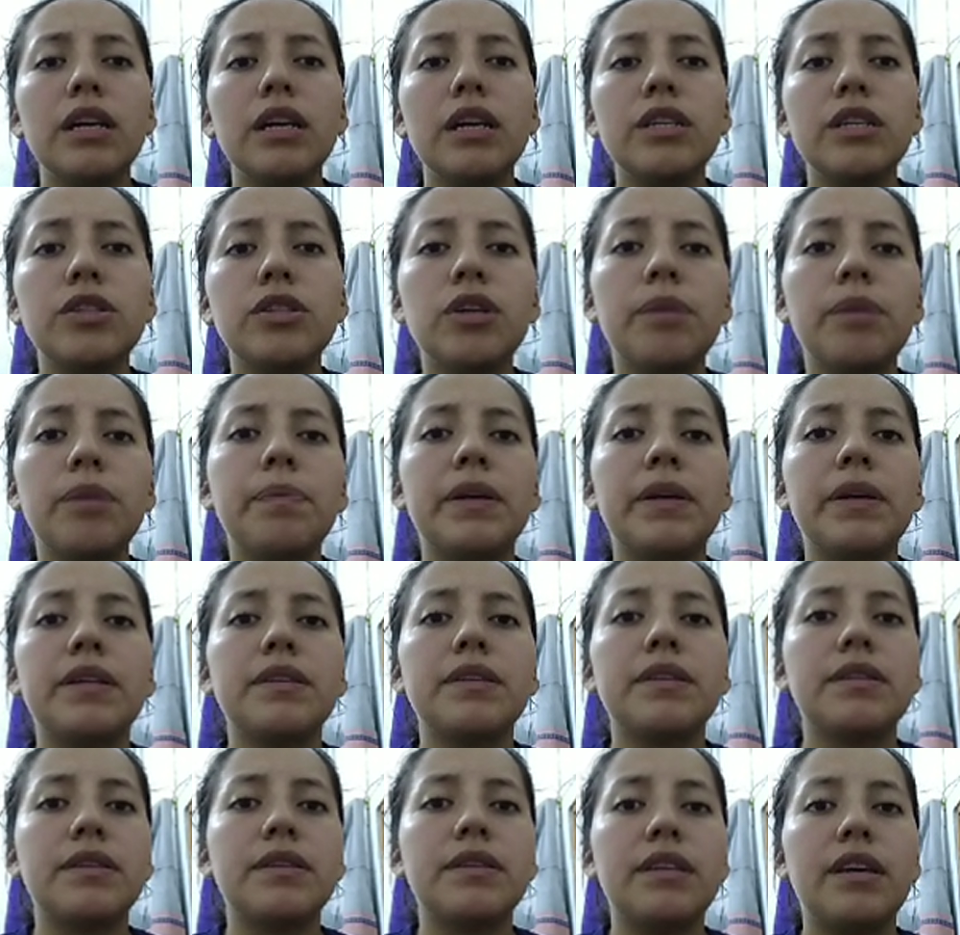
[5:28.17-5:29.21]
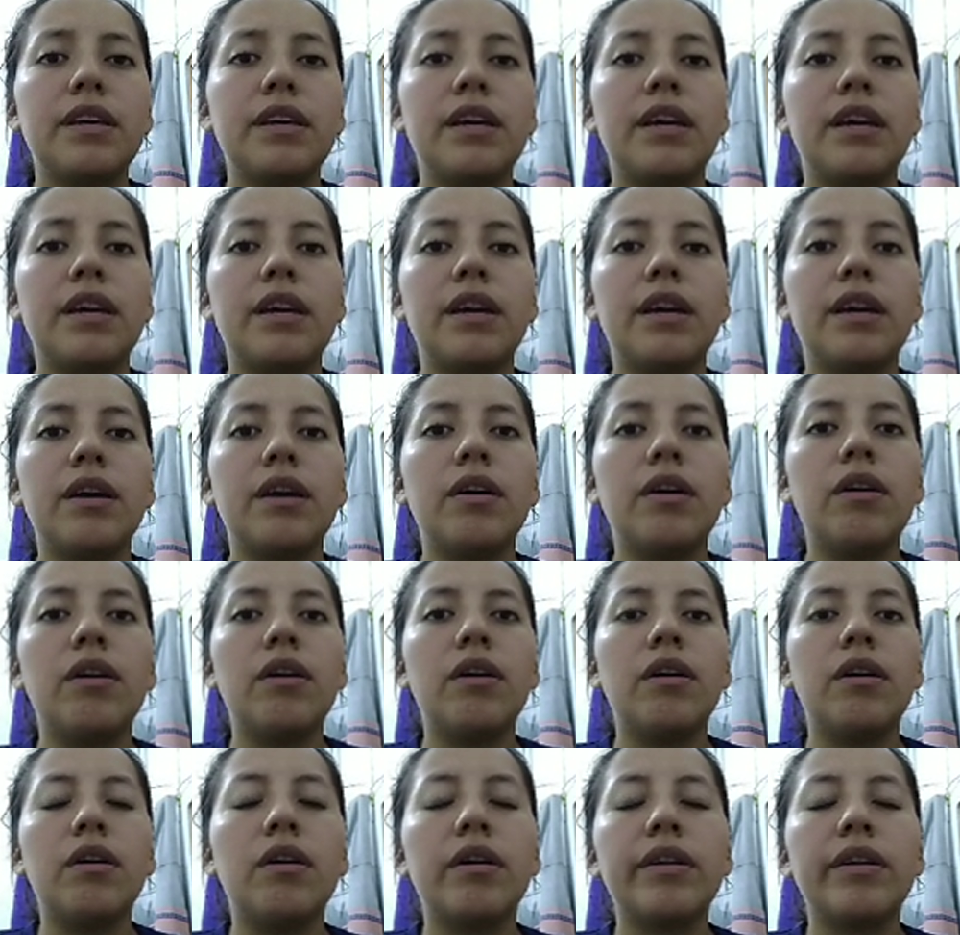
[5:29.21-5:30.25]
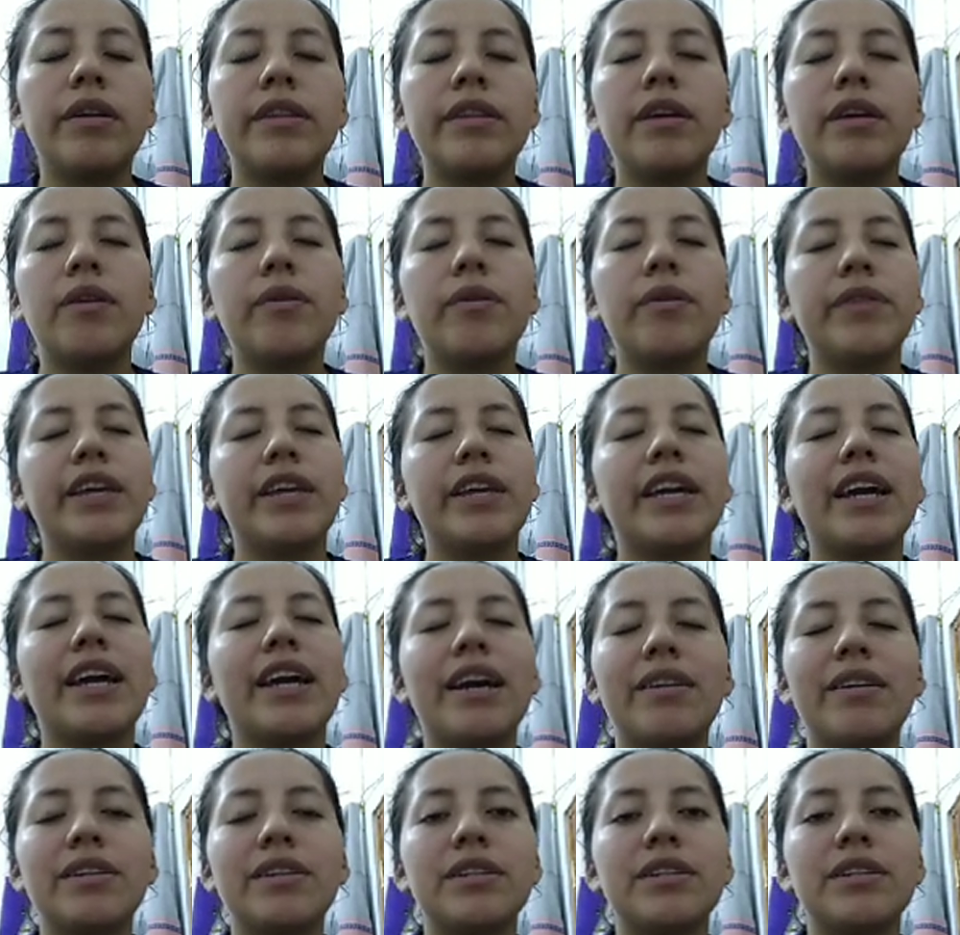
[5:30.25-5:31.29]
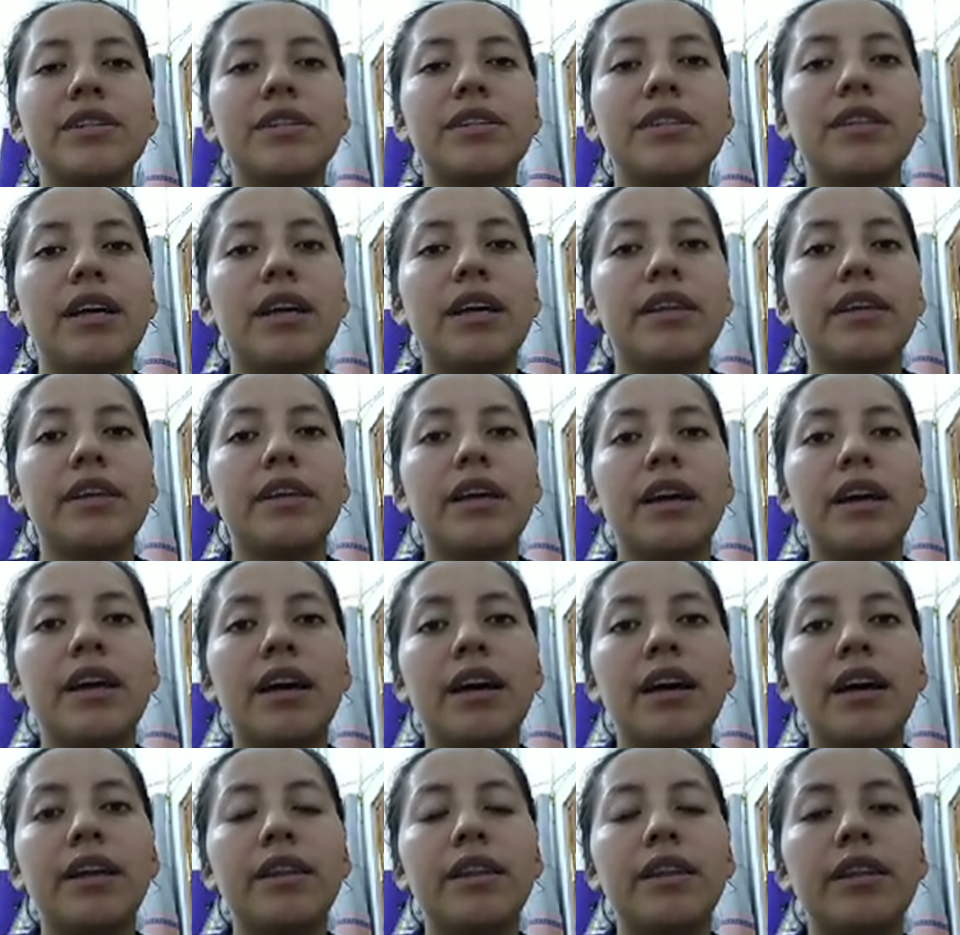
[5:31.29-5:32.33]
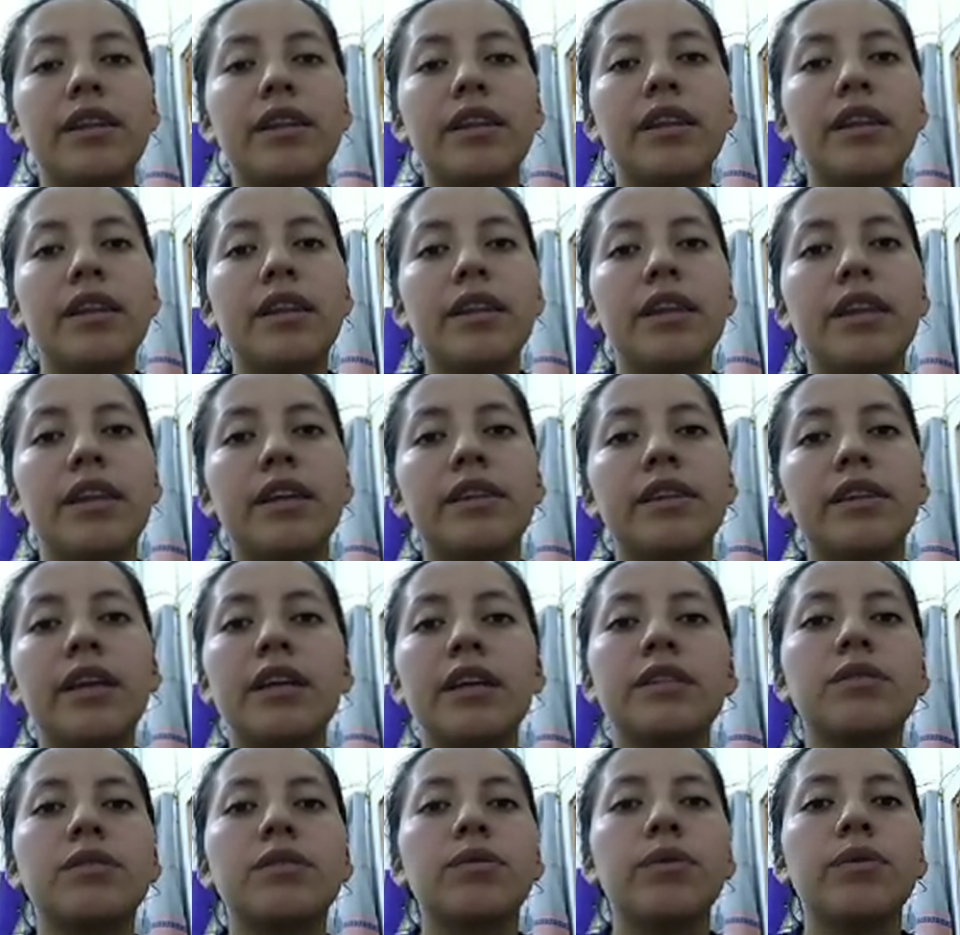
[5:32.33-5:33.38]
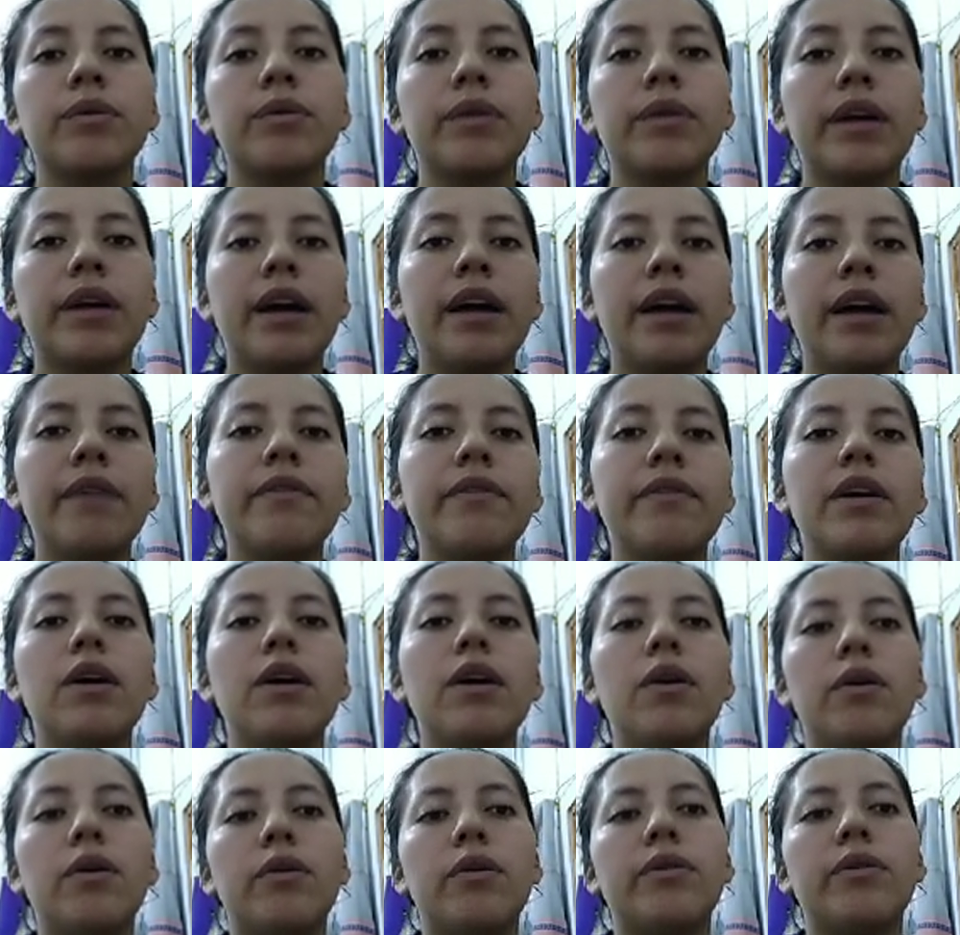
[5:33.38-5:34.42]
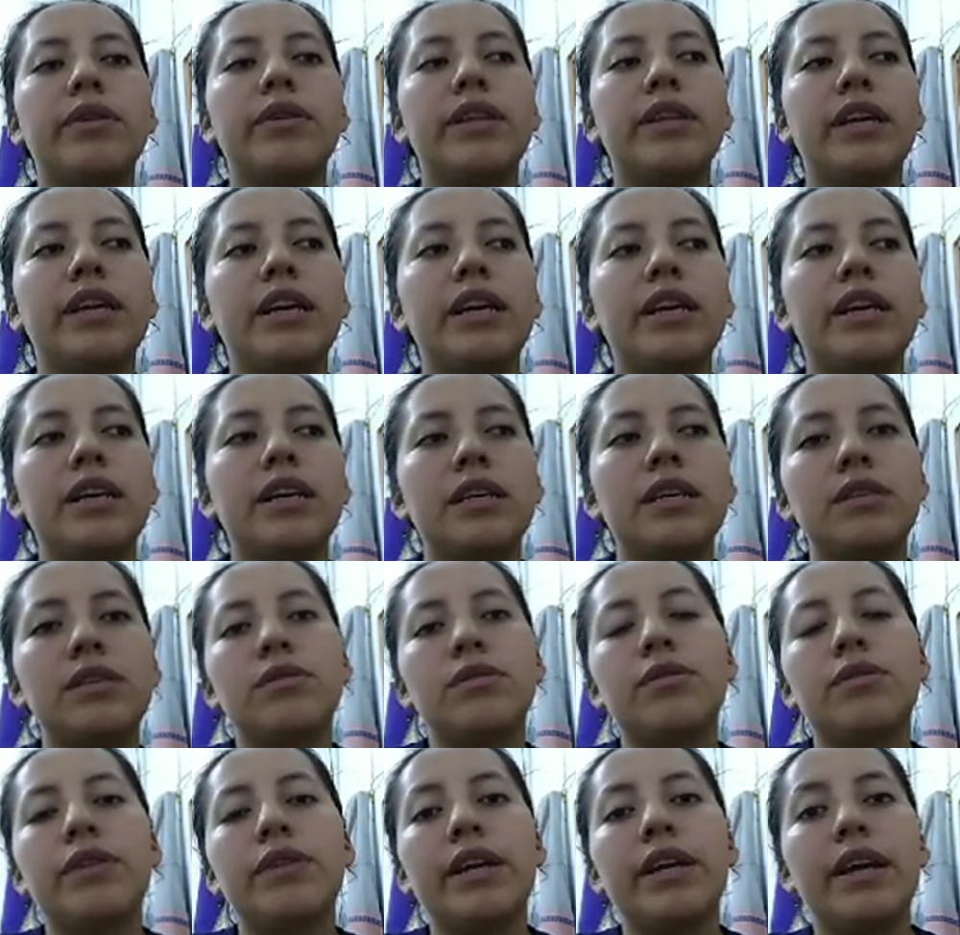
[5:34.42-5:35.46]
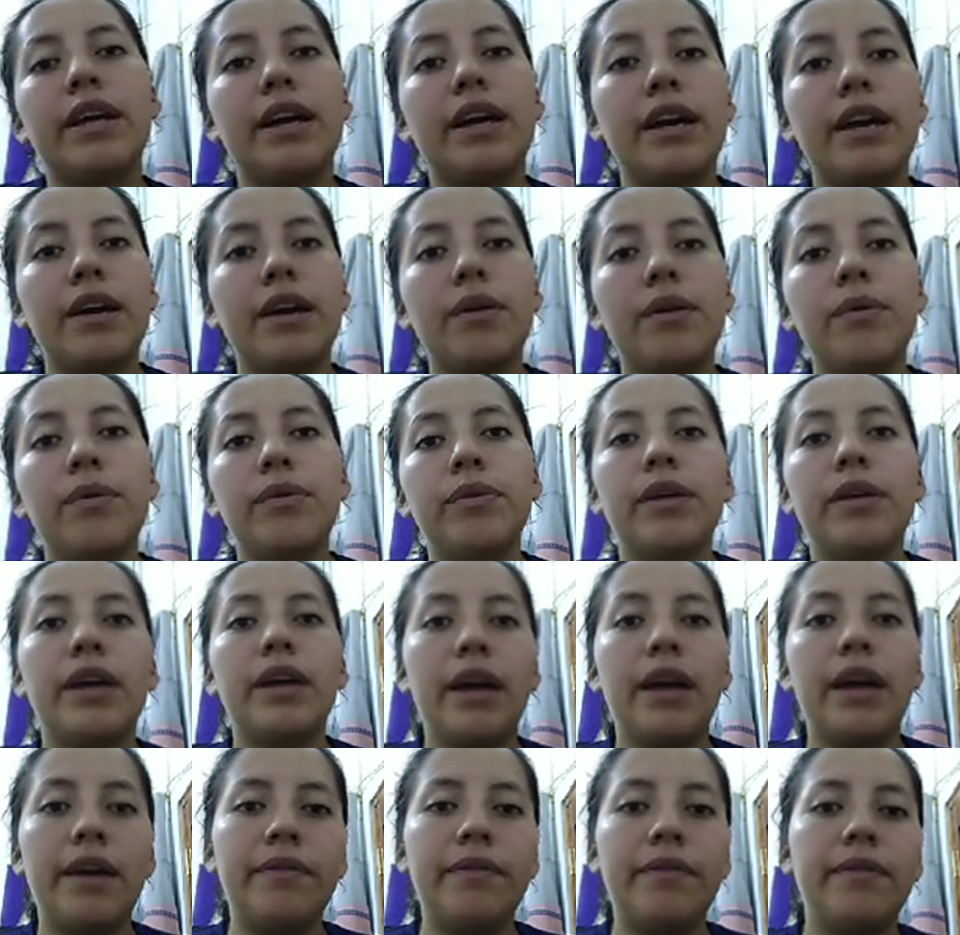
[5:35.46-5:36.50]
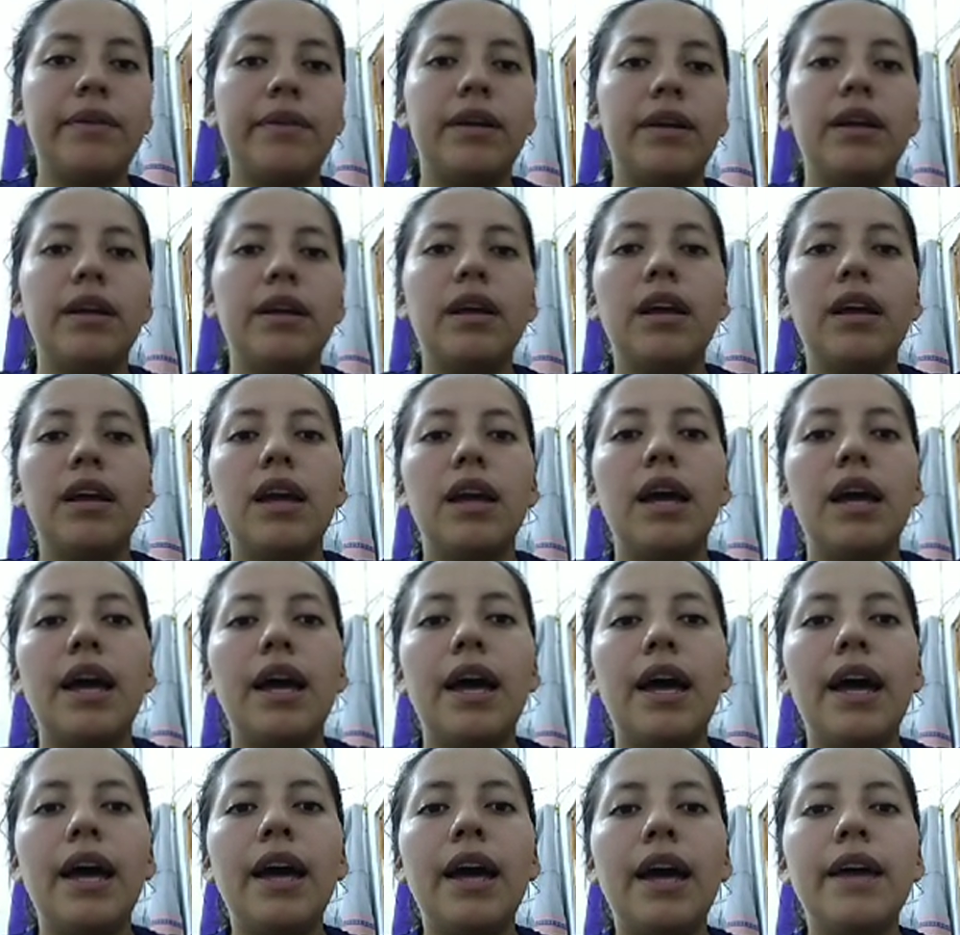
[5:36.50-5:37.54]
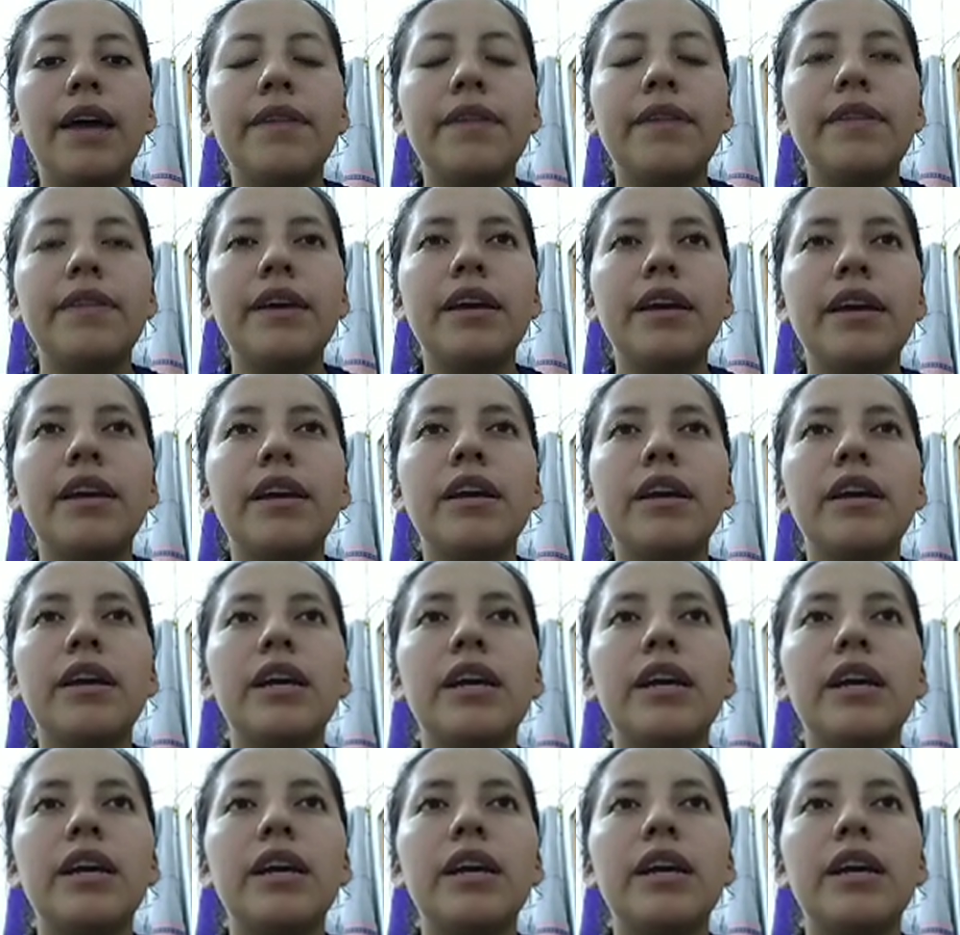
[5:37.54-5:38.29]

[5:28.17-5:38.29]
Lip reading: topics or the characters that the text could have or the story could have. And the